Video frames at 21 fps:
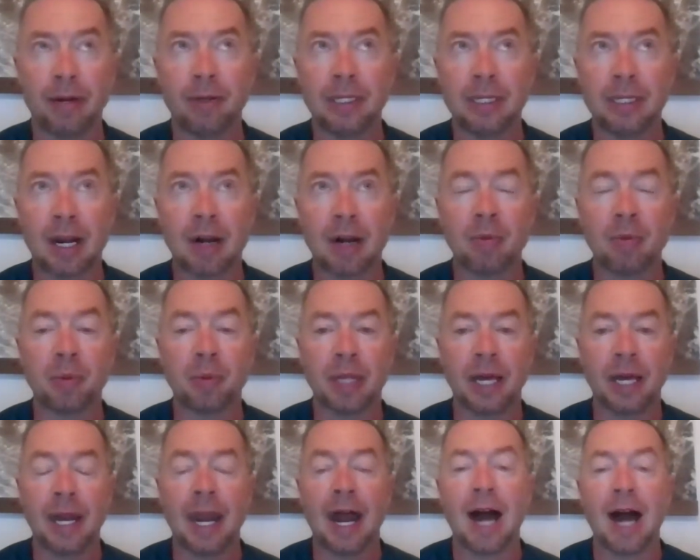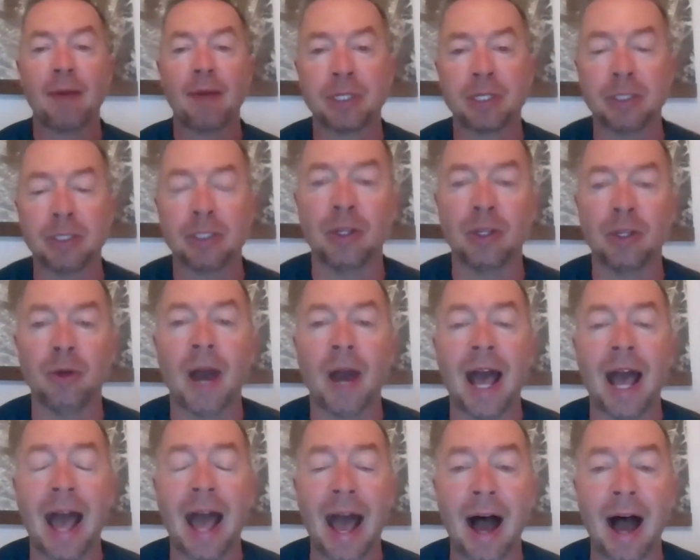retirement plan options you
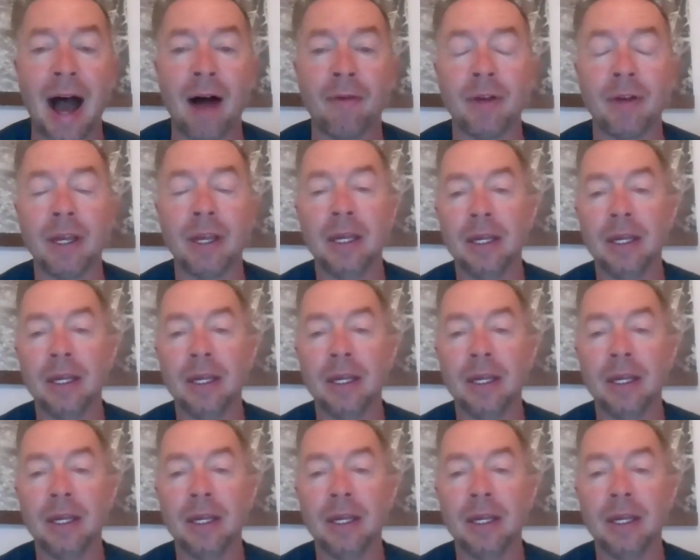have